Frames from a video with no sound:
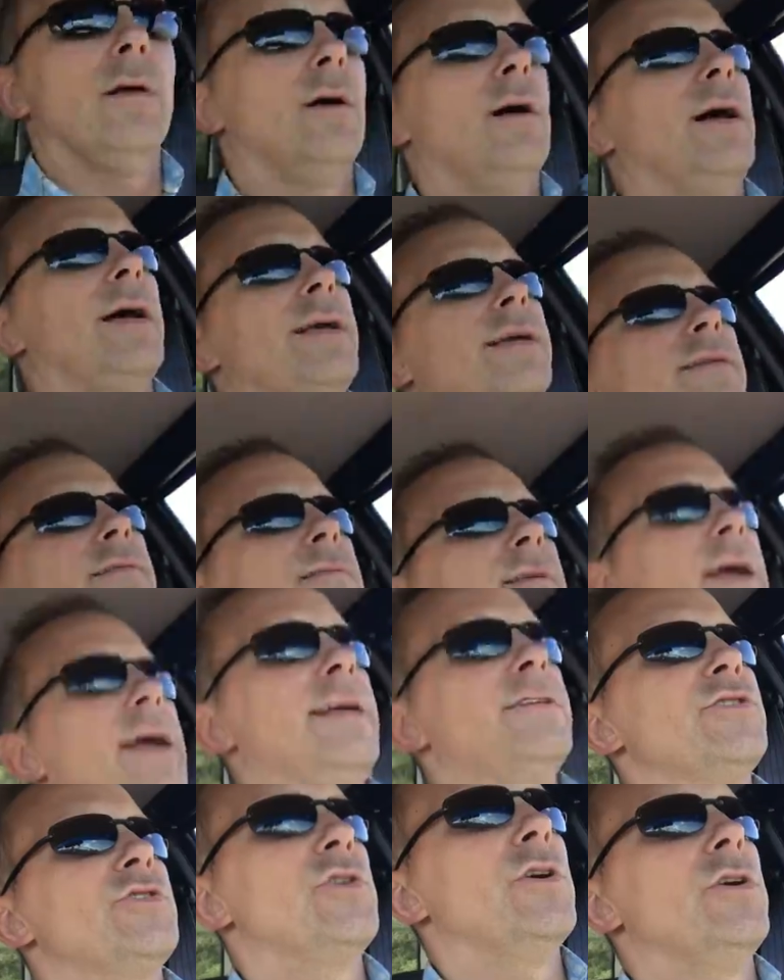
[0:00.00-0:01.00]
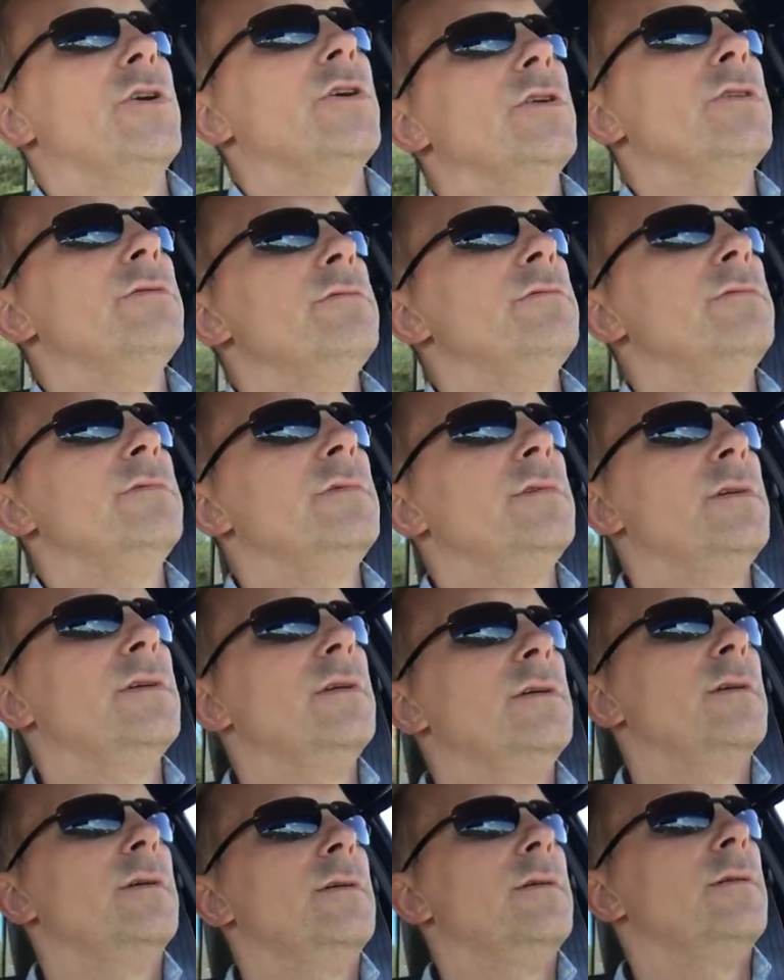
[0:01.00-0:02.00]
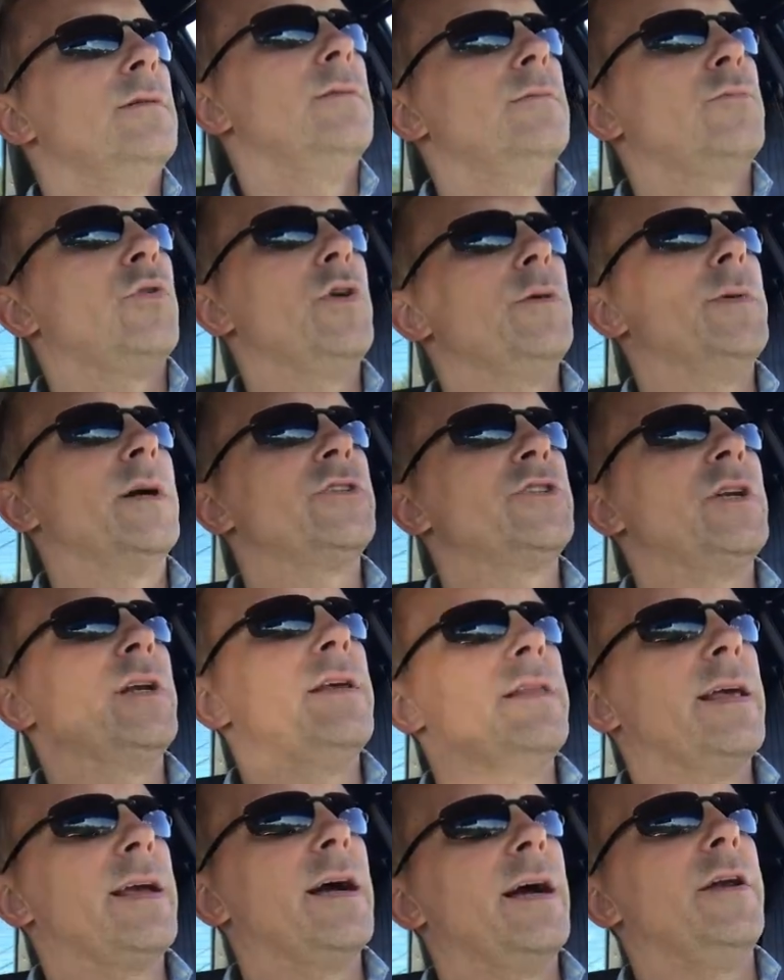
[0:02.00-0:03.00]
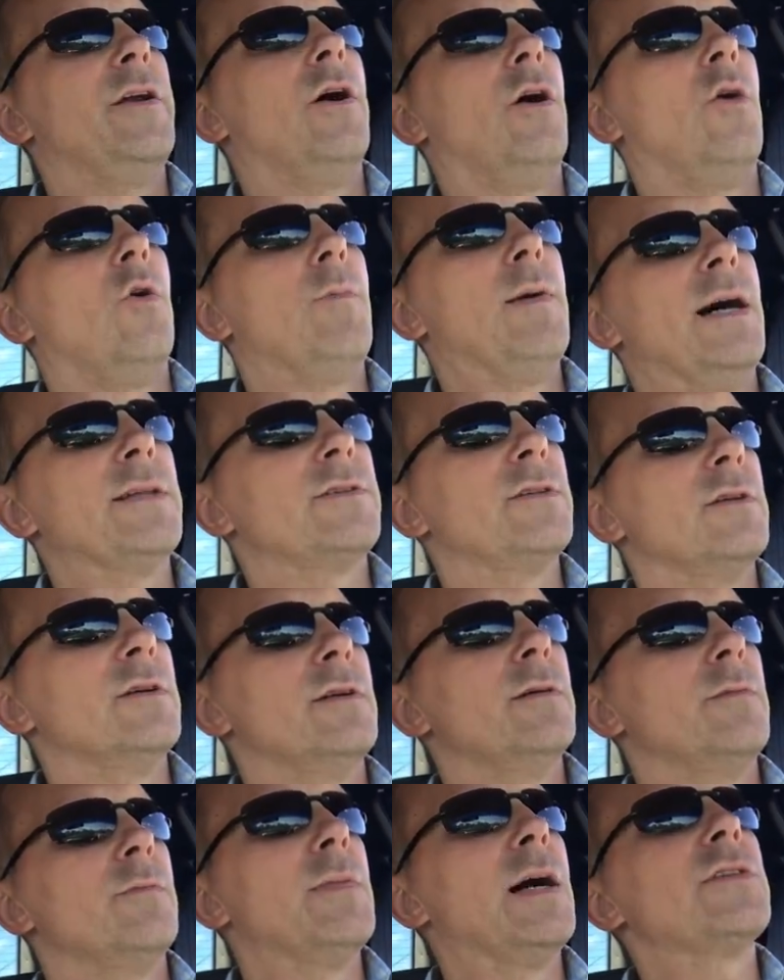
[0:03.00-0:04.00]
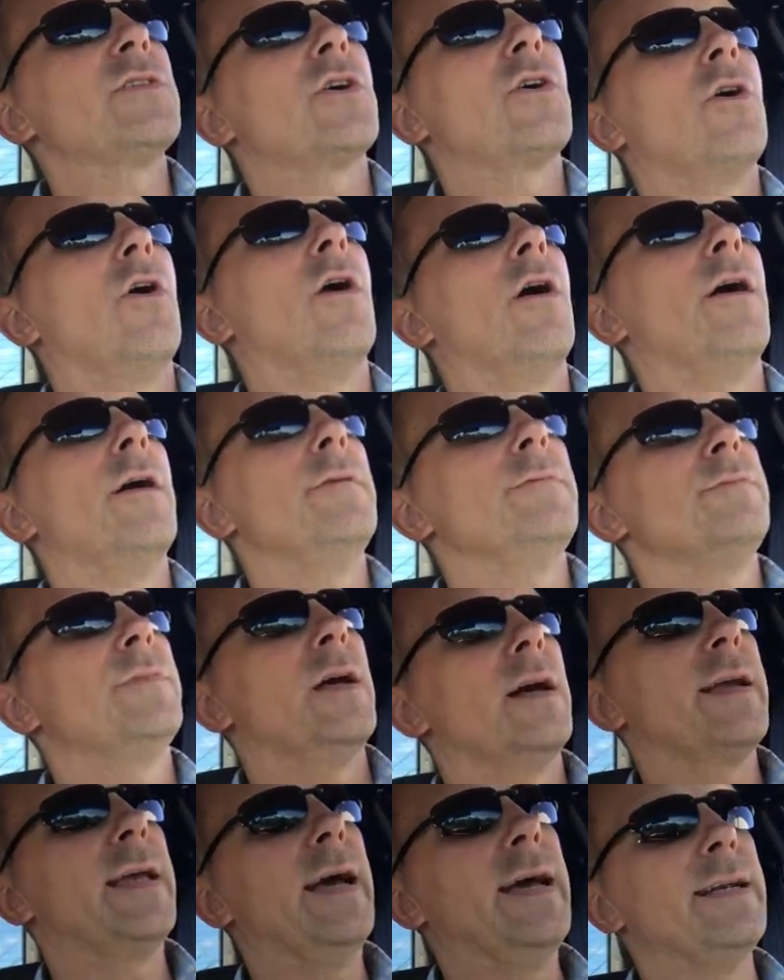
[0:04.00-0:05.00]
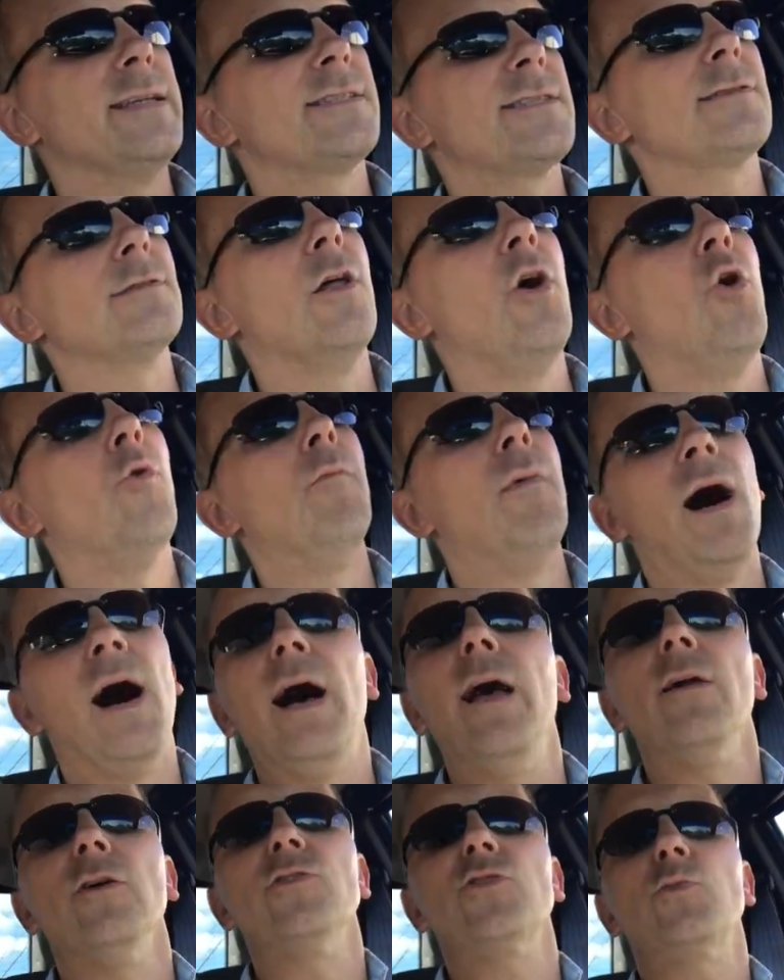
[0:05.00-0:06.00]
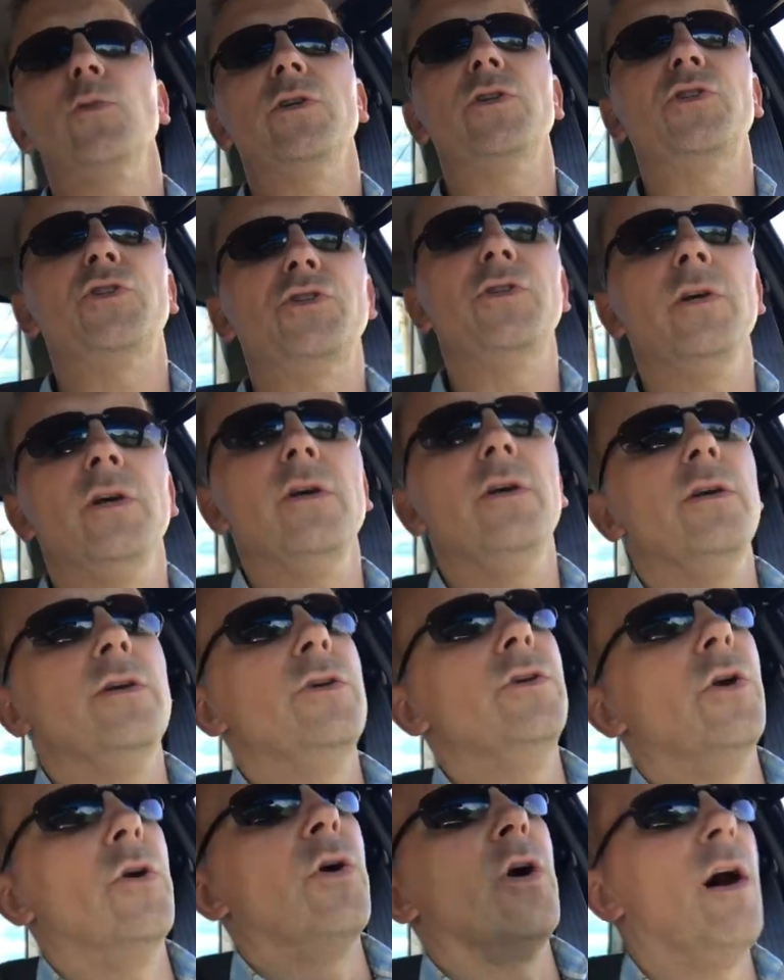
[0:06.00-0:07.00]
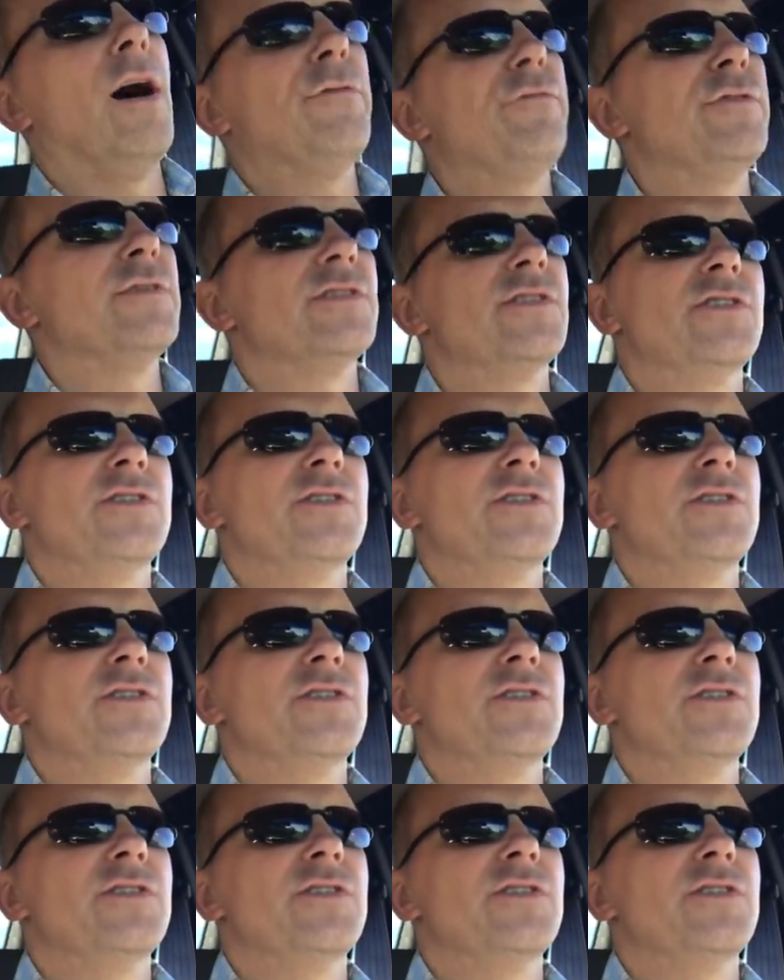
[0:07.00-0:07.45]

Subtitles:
I can answer pretty much anything I know about the car. Again, it's low miles, which you don't often